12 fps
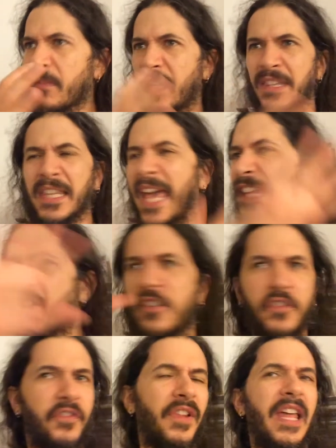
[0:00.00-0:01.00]

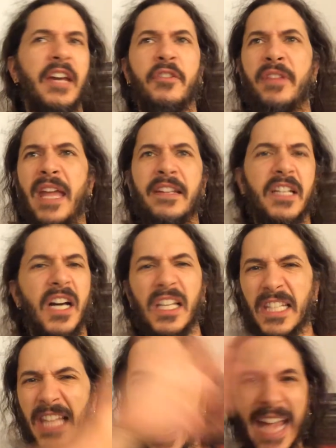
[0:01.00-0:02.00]
lens flares and
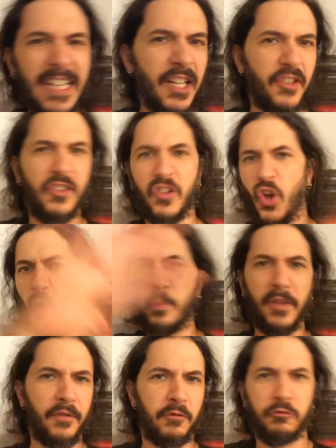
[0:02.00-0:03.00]

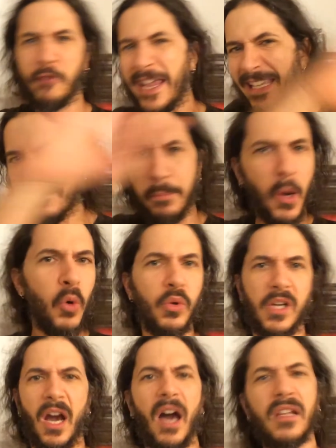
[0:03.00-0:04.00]
kaleidoscopes of rainbow
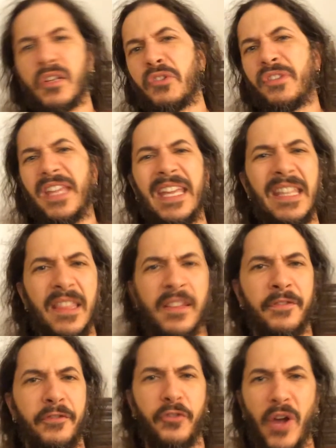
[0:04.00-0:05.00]
colors in
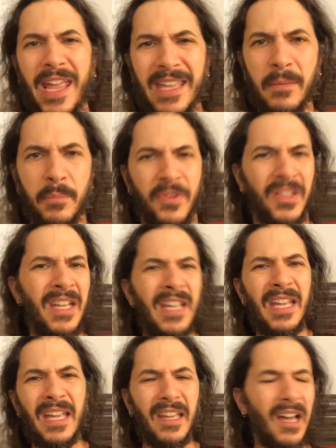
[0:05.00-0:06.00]
the frames,
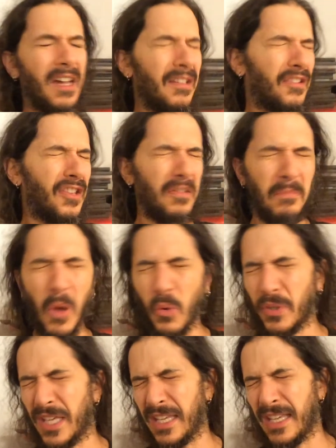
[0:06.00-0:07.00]

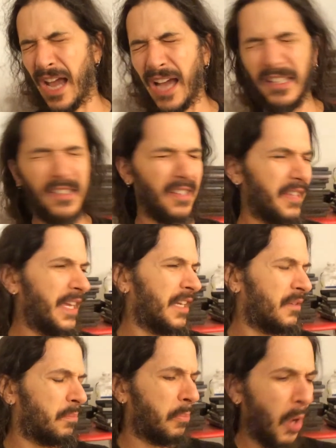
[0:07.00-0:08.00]
smoky,
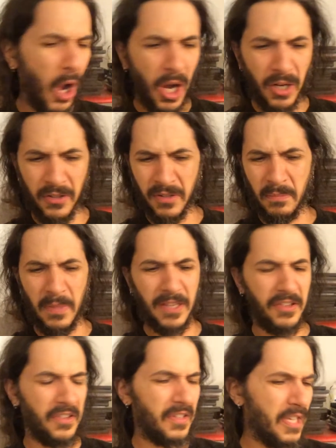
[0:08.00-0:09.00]
isolated bars,
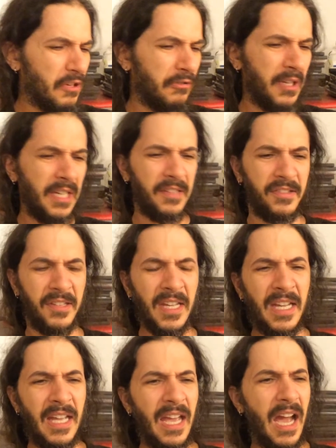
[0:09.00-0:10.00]
mysterious,
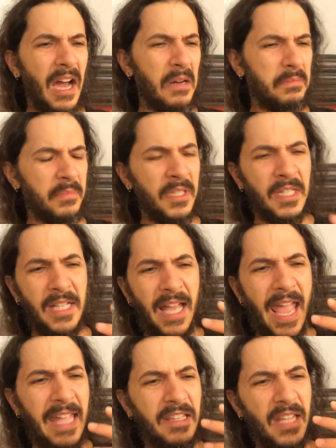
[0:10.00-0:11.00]
and
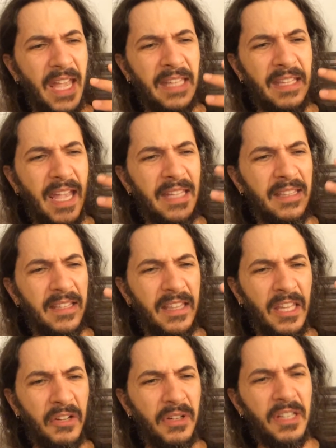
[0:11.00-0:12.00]

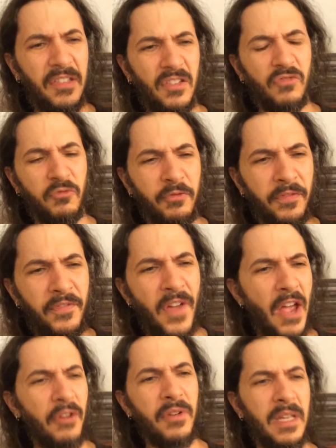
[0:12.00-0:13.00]
there is
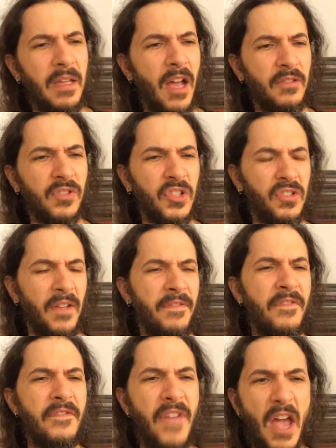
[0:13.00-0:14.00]
just a
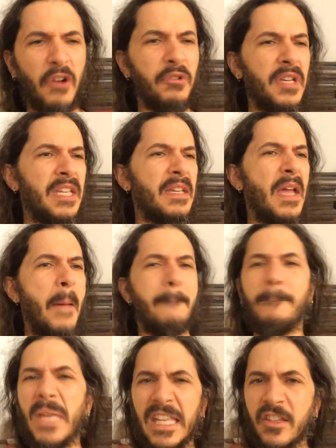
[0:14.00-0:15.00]
very
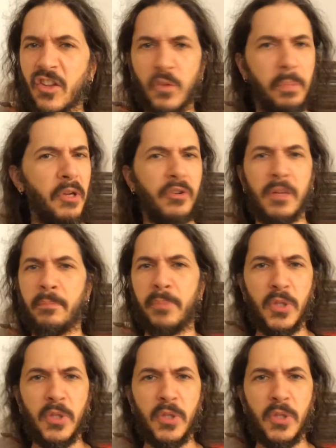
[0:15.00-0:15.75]
mean-spirited,